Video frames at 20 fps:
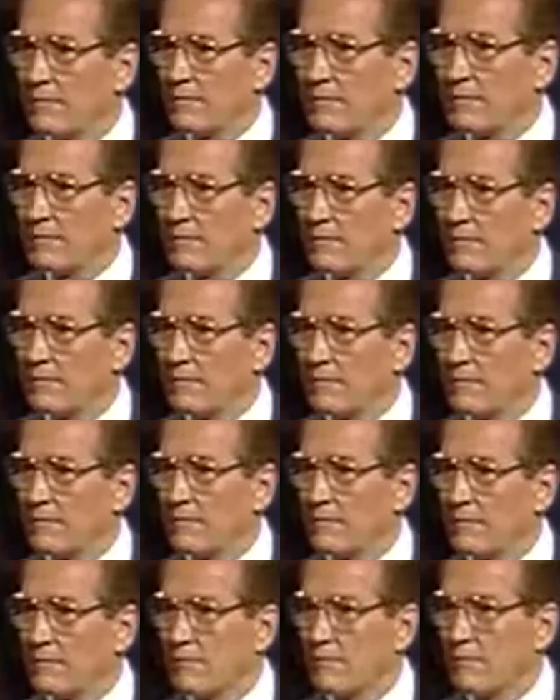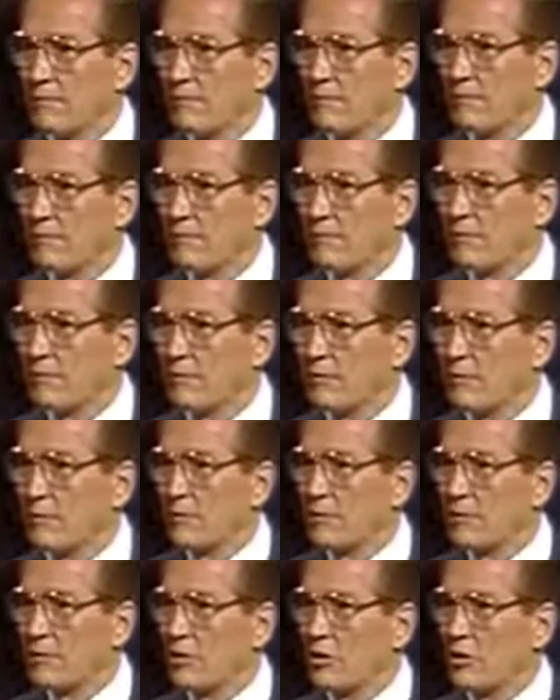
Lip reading: (no one is talking)